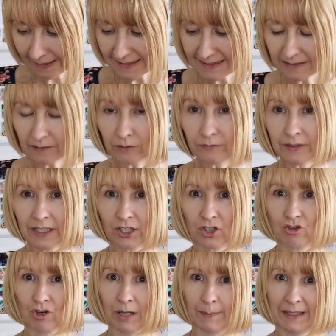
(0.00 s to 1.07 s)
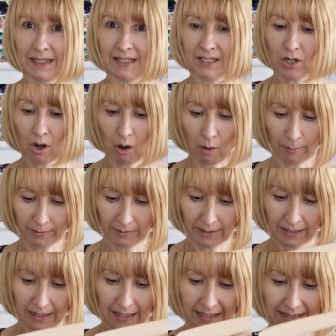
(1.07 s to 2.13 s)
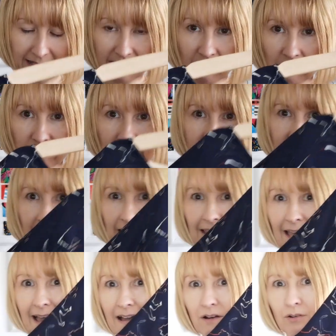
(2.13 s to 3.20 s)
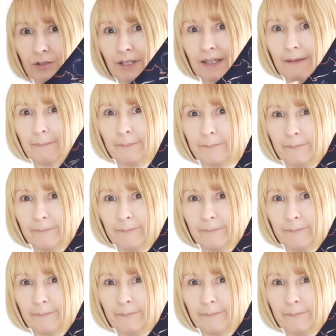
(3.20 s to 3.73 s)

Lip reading: It's a lovely drapey top and it's got this cat on it.